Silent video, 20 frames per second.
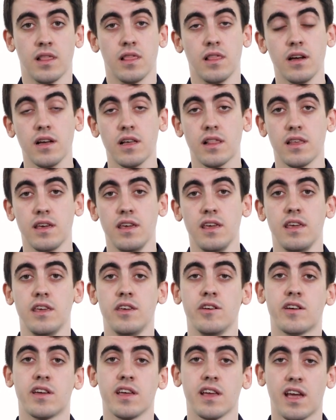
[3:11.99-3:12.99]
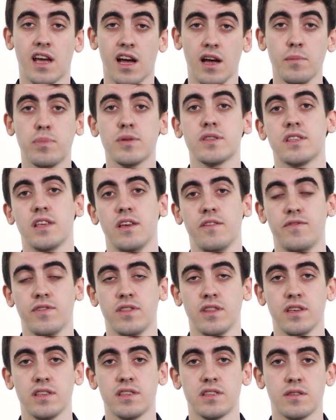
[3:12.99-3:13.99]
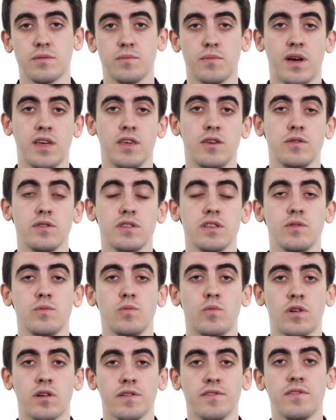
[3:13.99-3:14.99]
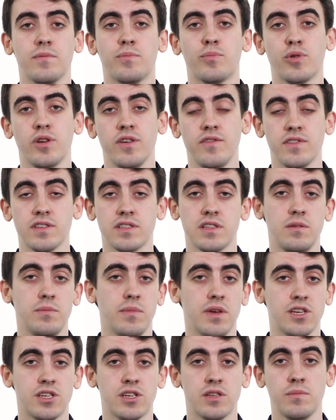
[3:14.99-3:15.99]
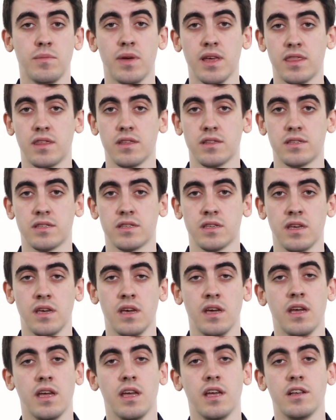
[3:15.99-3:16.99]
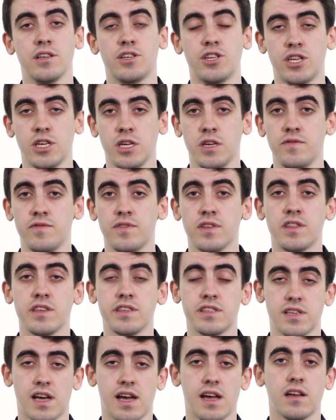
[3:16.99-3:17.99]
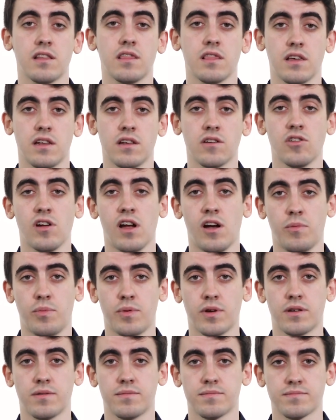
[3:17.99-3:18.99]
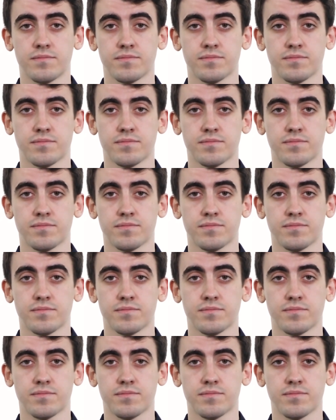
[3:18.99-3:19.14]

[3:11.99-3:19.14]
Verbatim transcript: Luckily, you can compensate for this by using one of the previously mentioned methods and achieve the desired linear output.